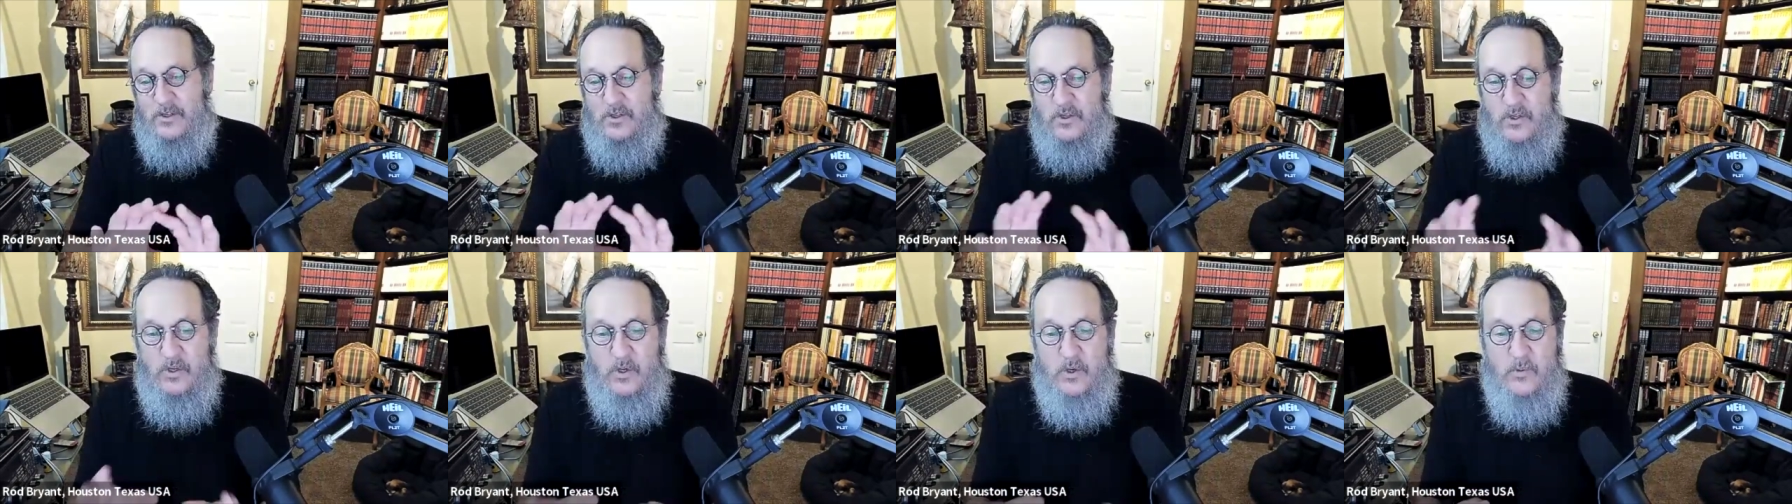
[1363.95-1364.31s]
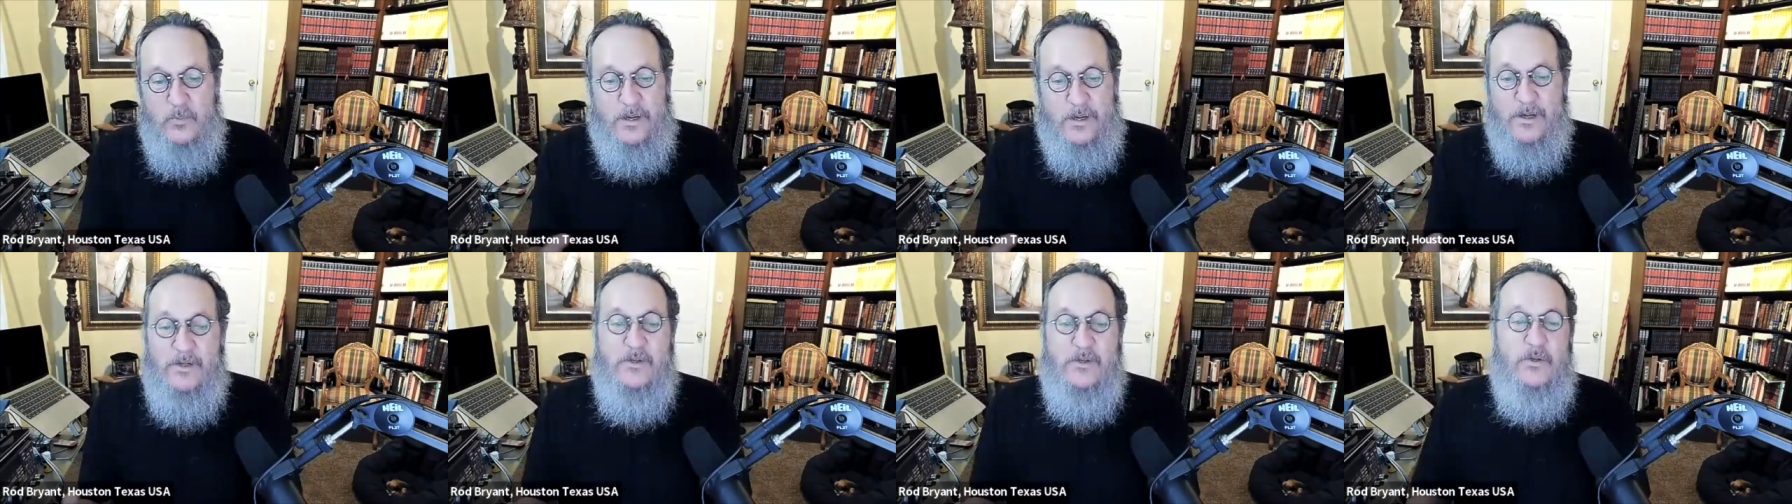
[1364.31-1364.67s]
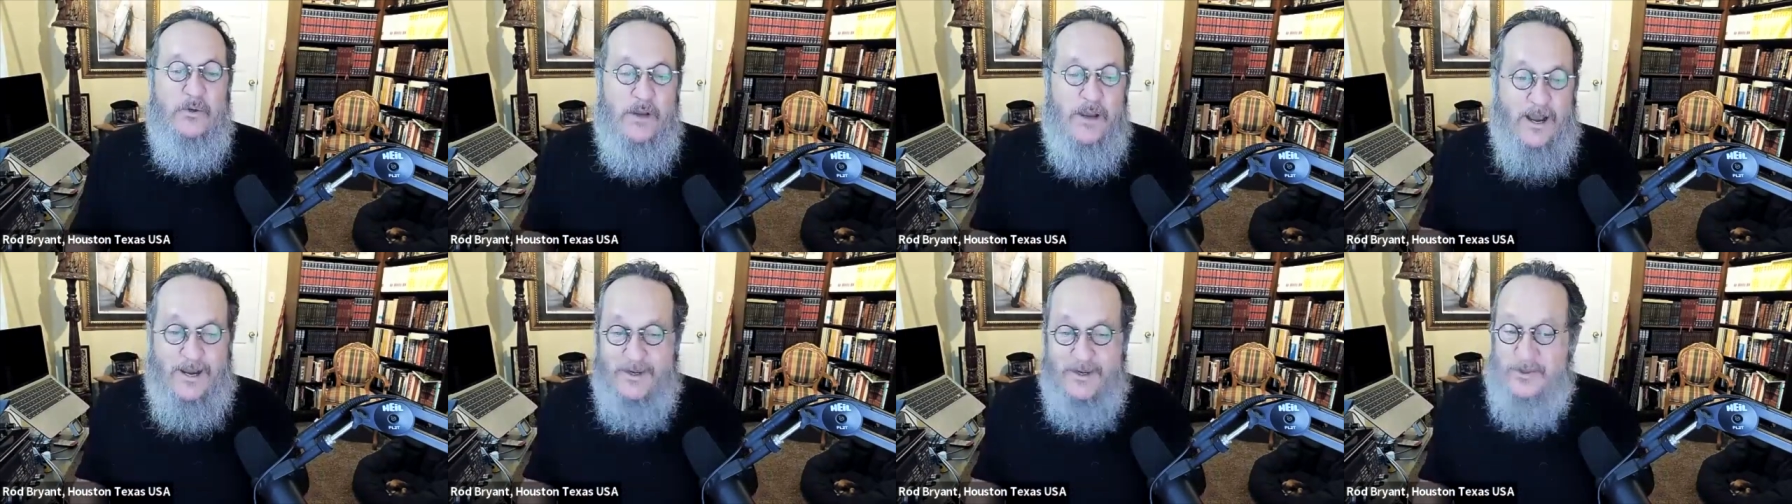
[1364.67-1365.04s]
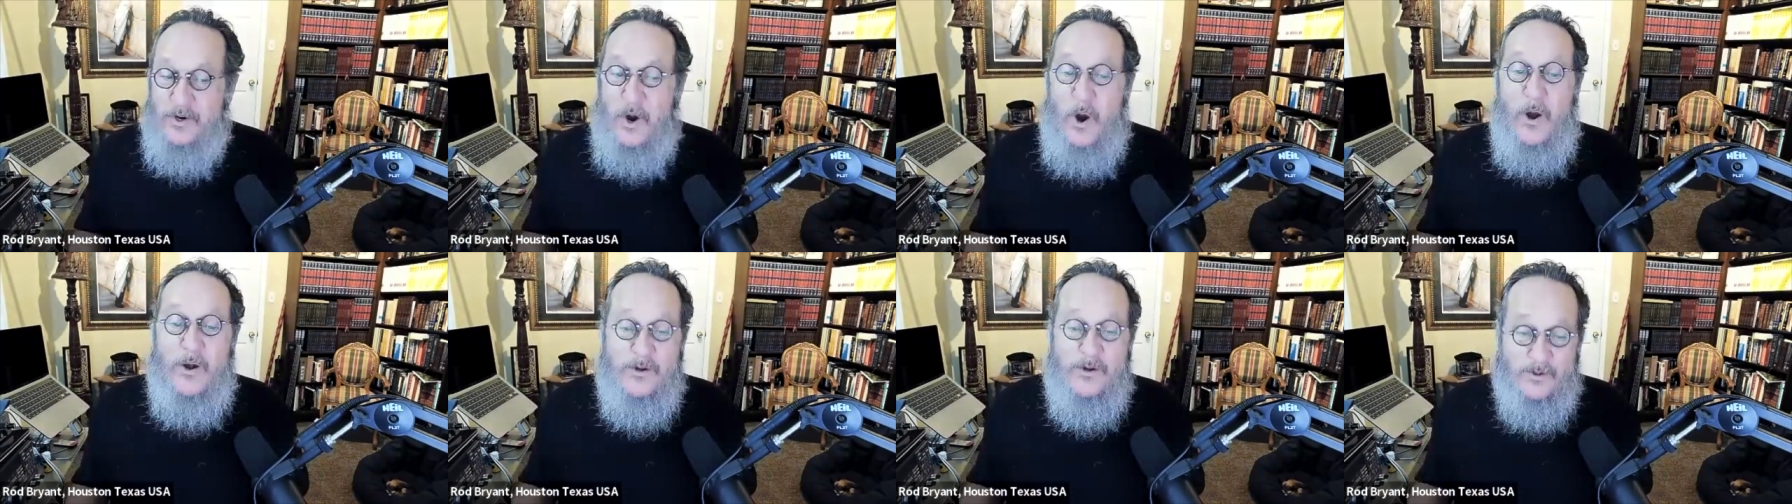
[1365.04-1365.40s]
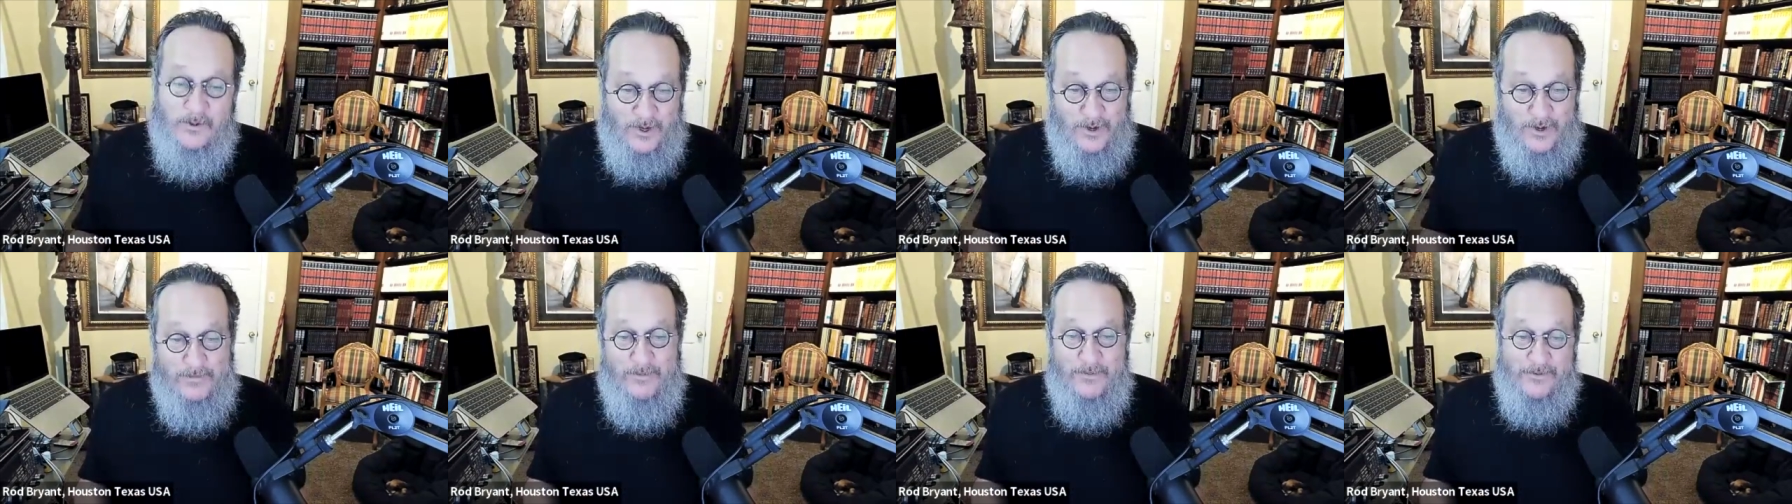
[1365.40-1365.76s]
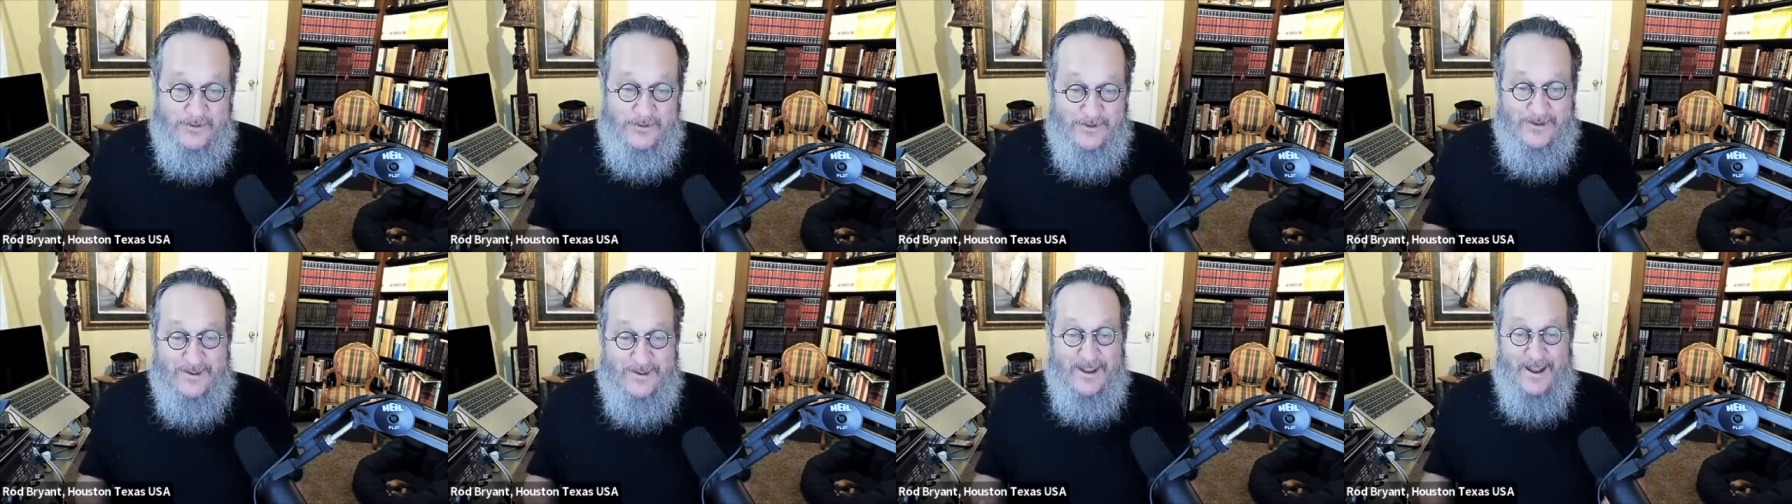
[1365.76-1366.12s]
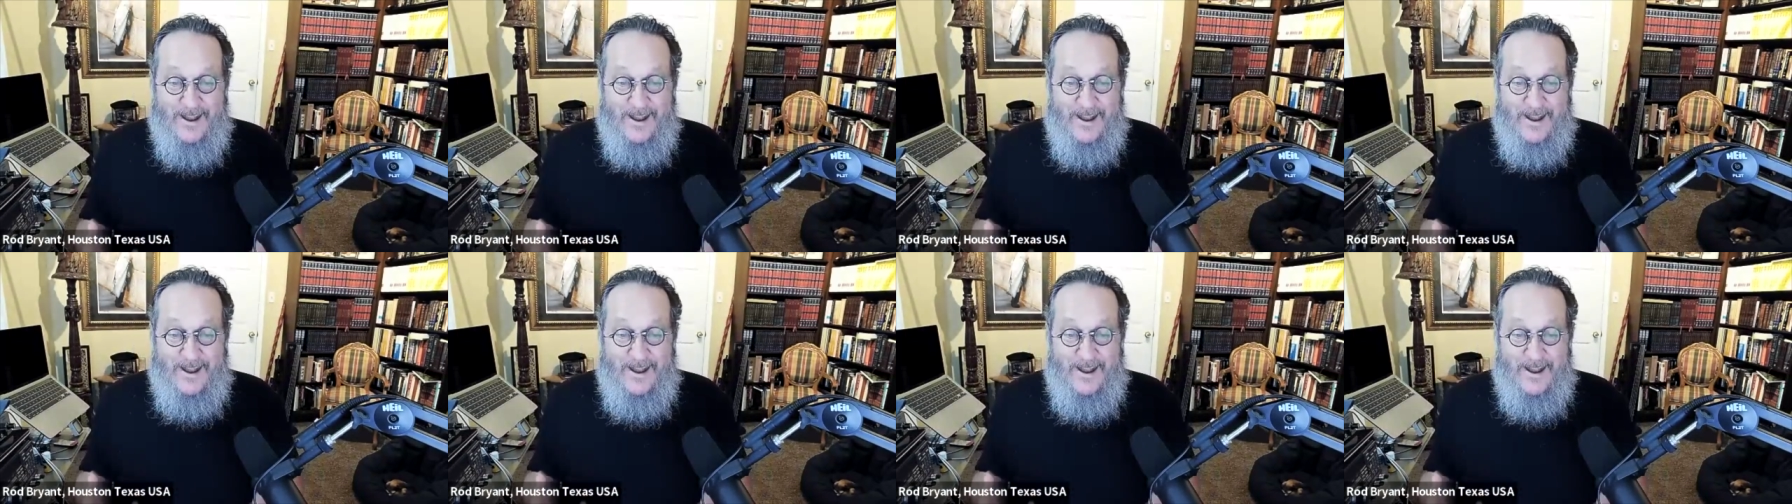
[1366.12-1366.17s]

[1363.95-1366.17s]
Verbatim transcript: to you because you guys aren't troubled.